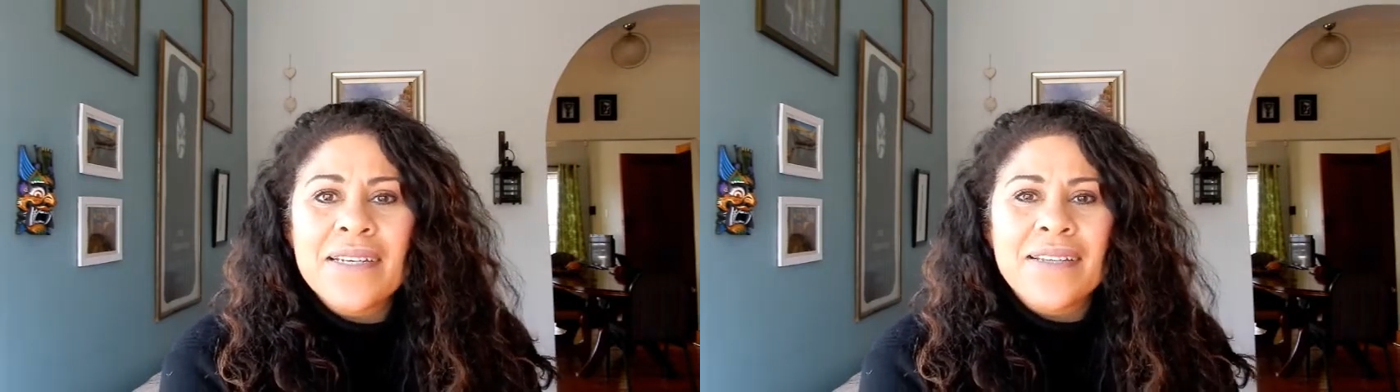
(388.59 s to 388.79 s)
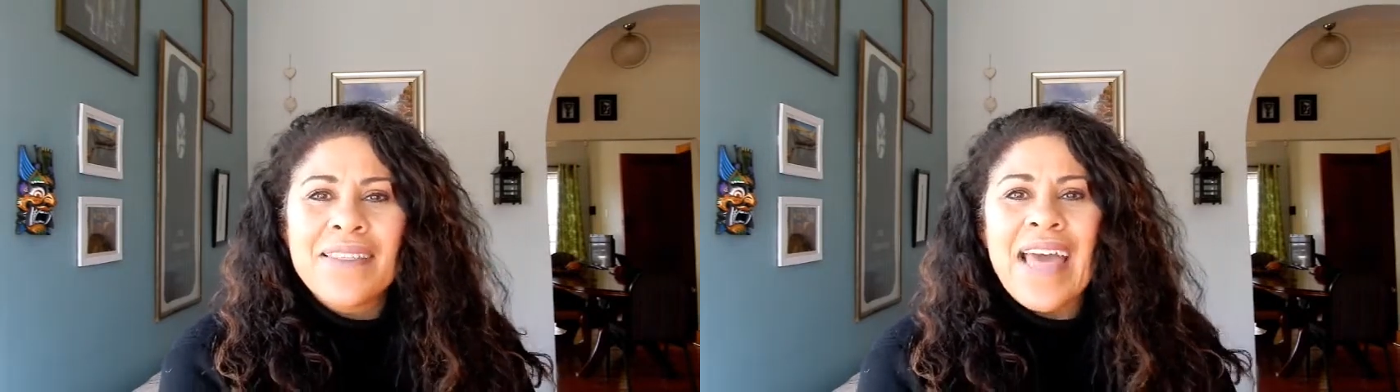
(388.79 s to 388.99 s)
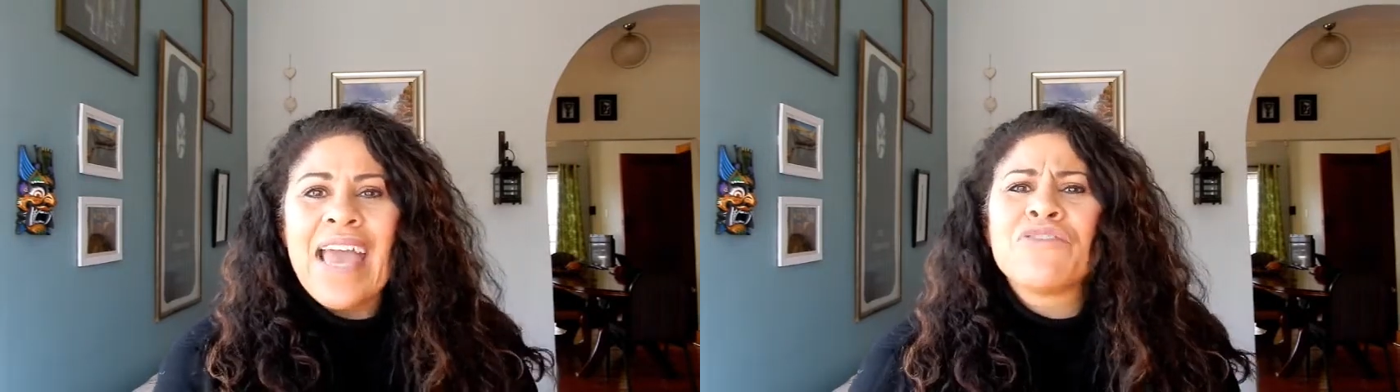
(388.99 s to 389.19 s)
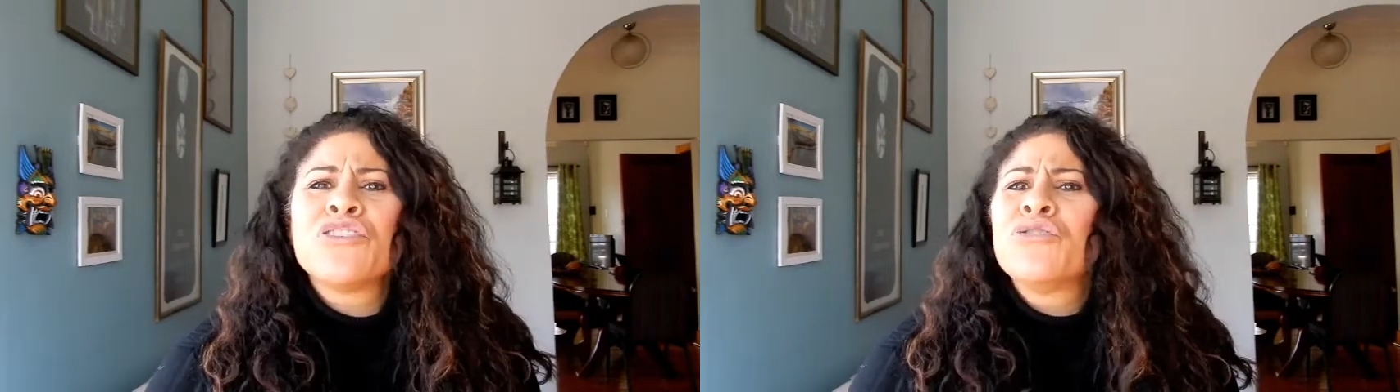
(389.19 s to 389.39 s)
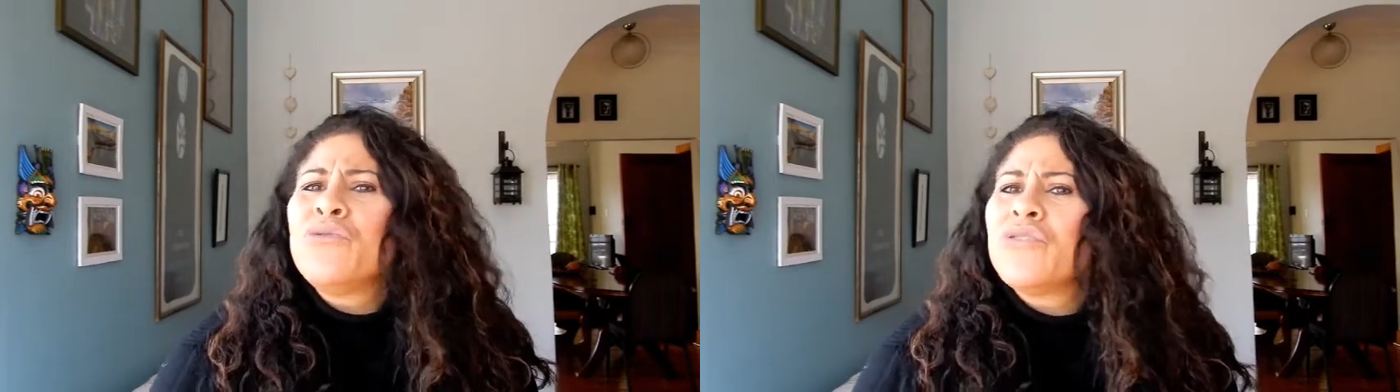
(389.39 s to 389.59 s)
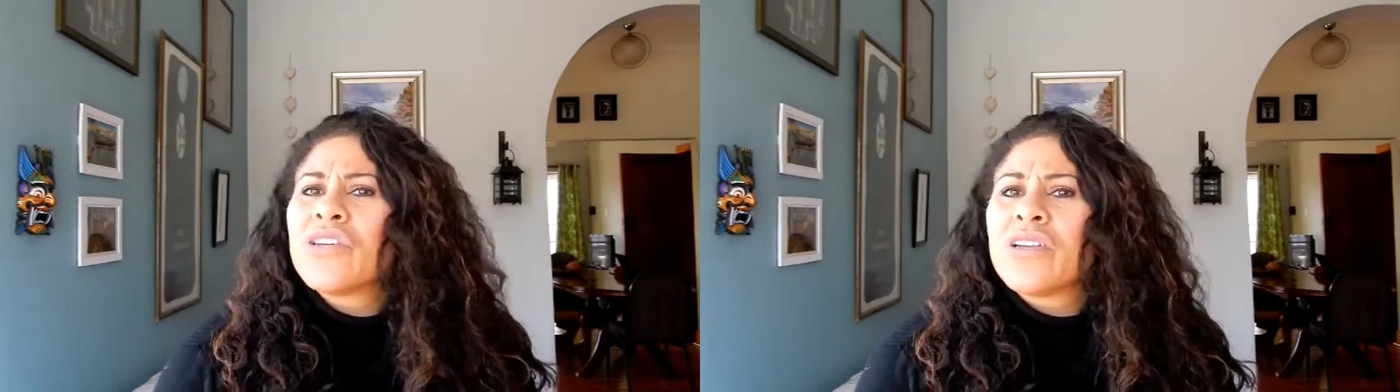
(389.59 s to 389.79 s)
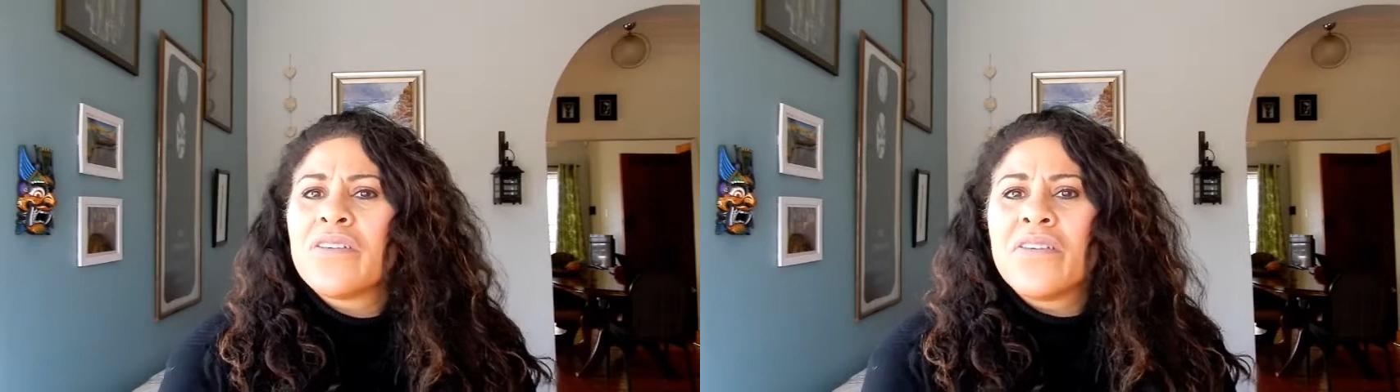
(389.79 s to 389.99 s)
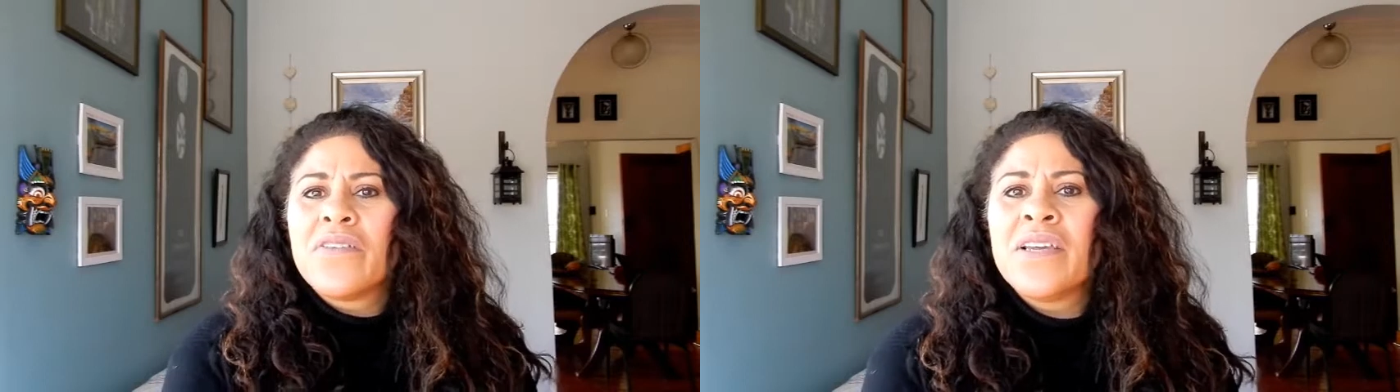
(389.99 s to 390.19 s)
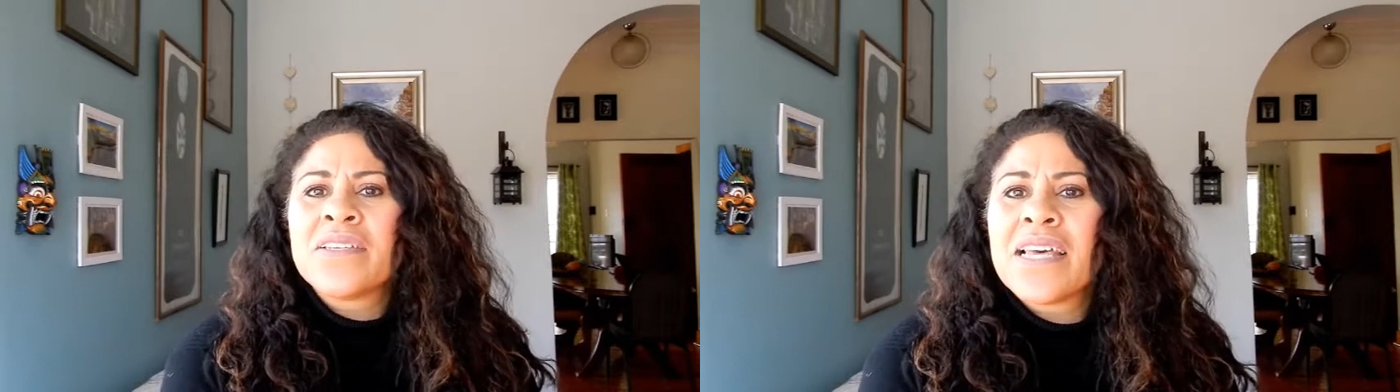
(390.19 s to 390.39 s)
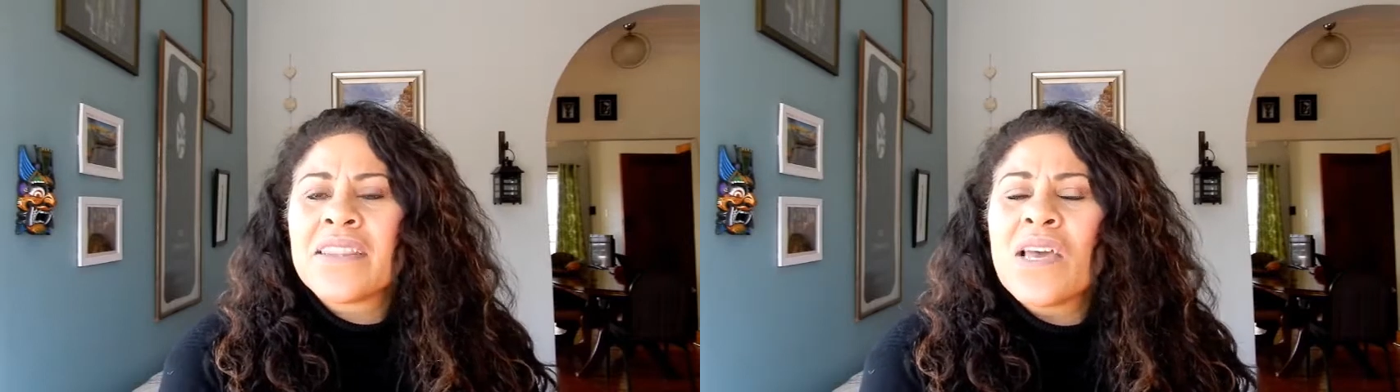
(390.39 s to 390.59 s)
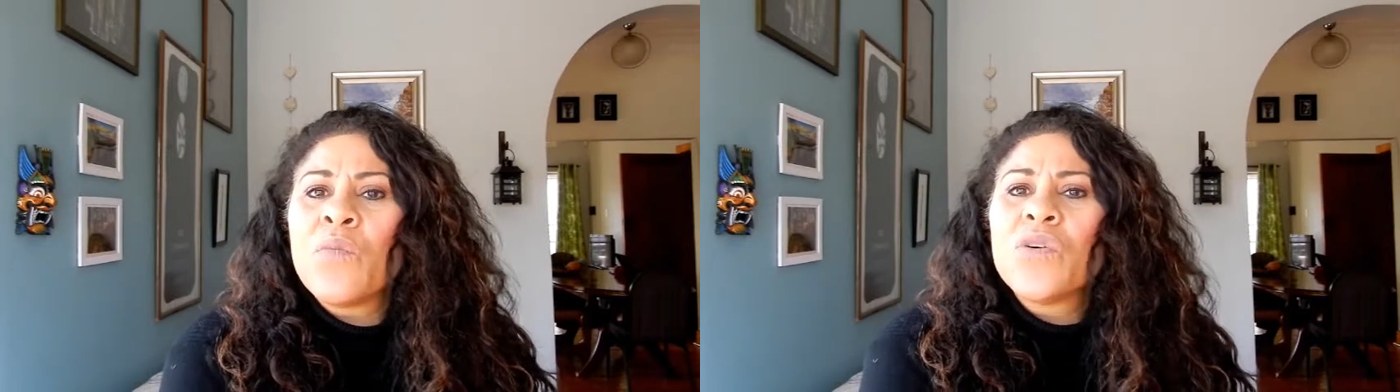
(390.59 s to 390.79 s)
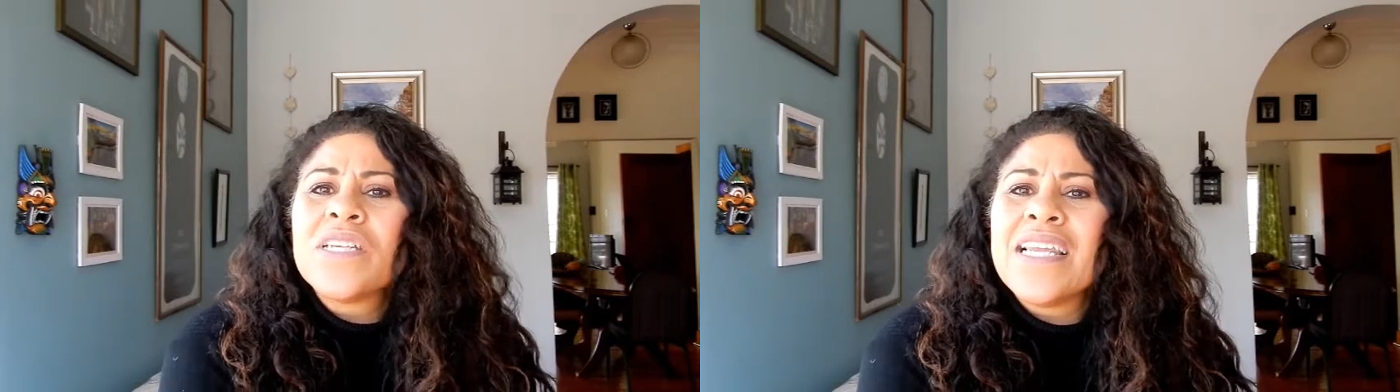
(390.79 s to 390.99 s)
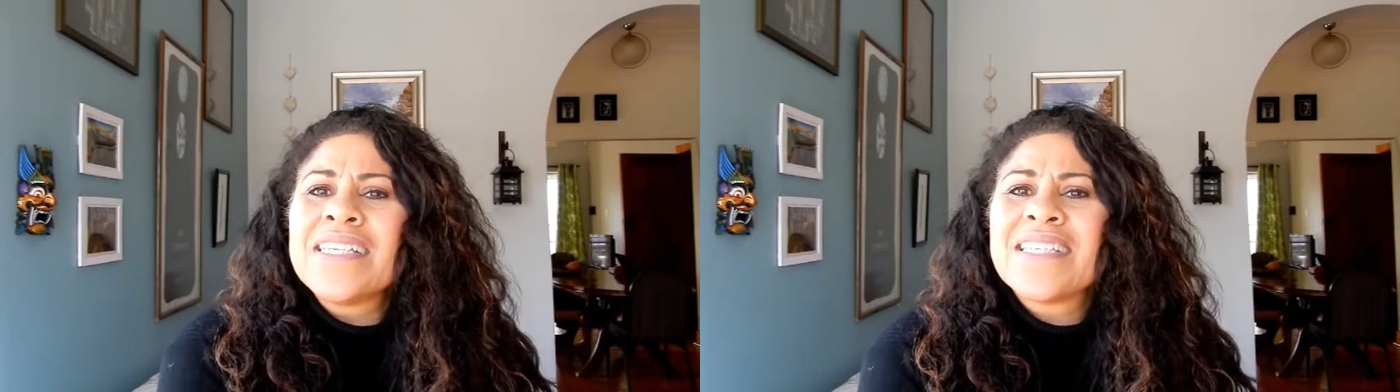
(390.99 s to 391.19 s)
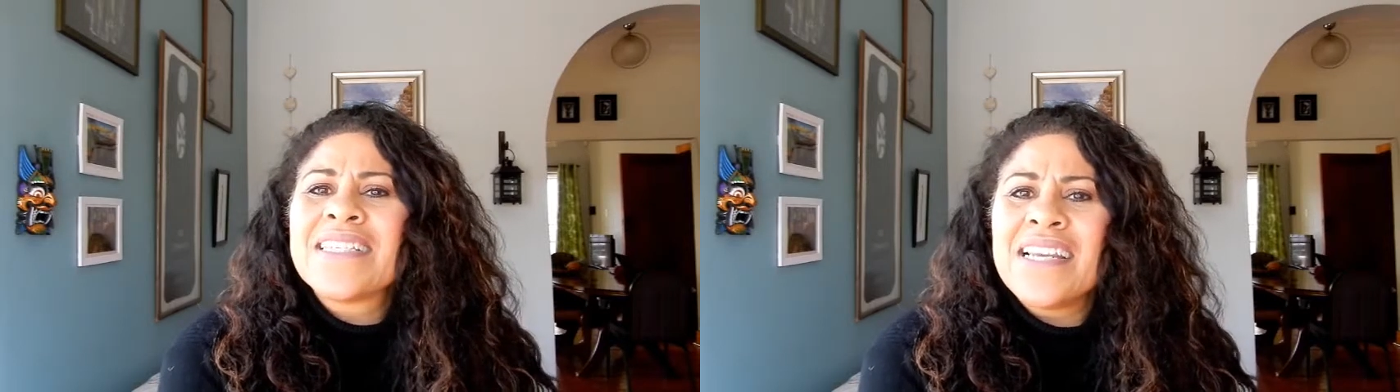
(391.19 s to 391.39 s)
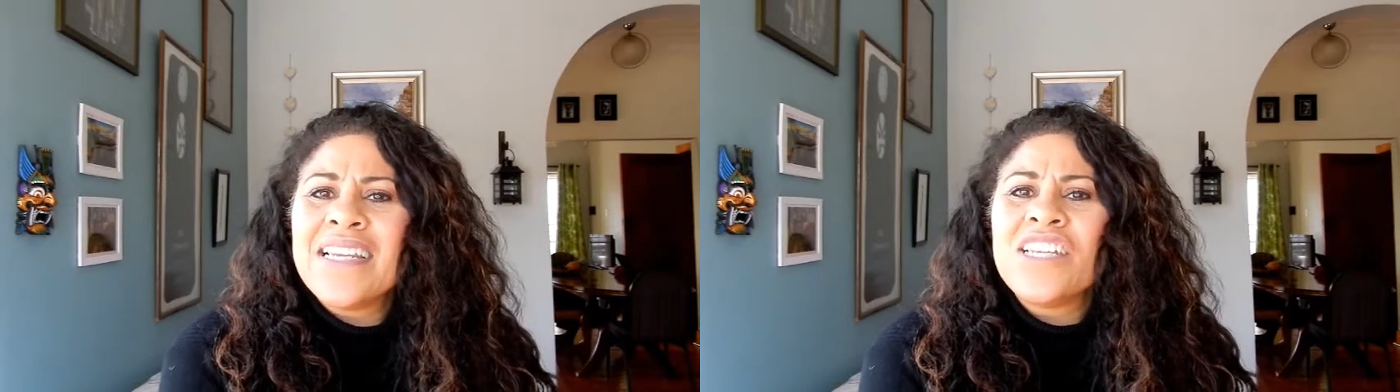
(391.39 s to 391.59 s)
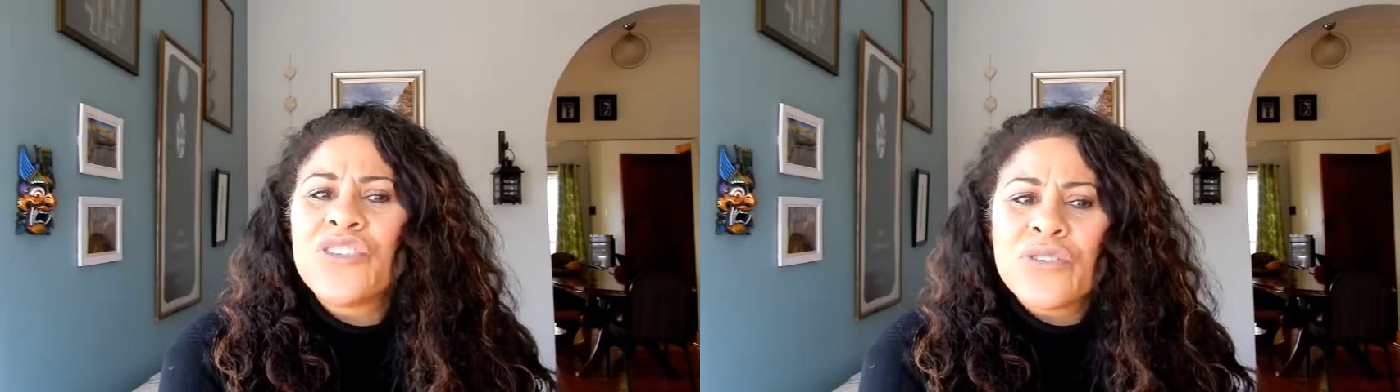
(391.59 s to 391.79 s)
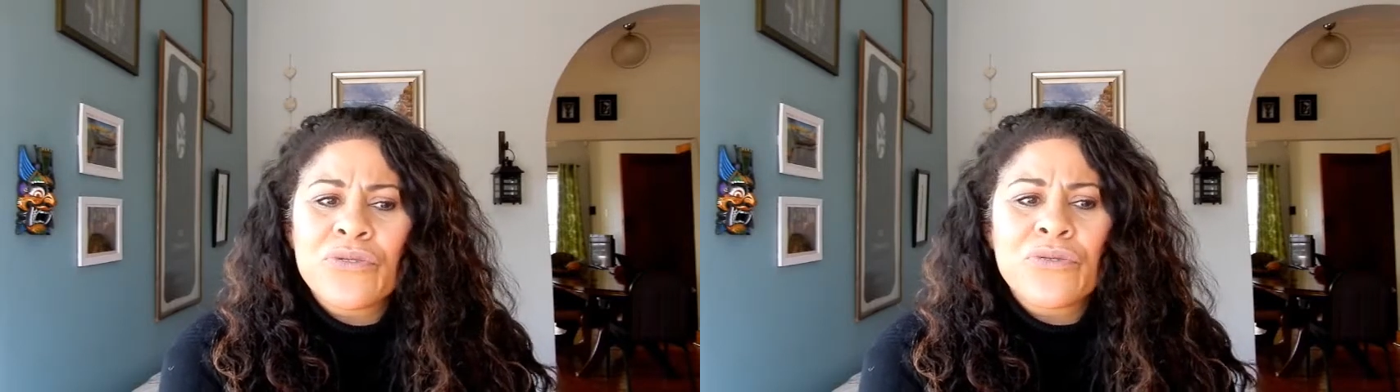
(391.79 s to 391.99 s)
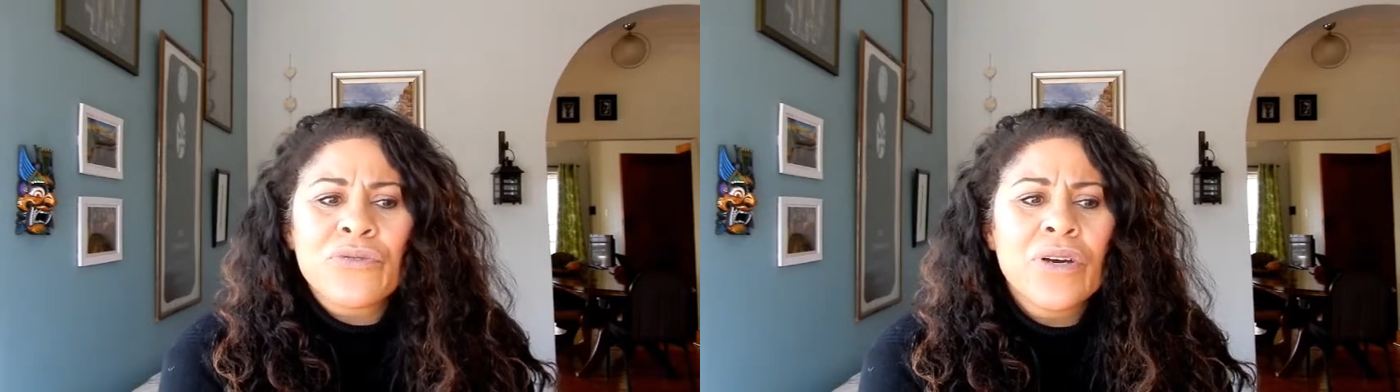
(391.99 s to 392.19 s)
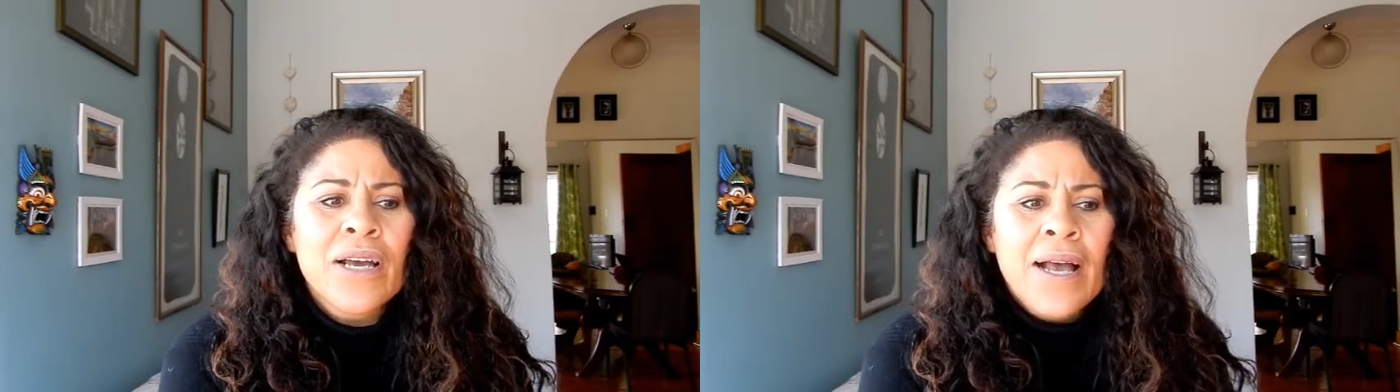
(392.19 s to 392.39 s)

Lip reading: Did they have to do certain things that they wouldn't necessarily do?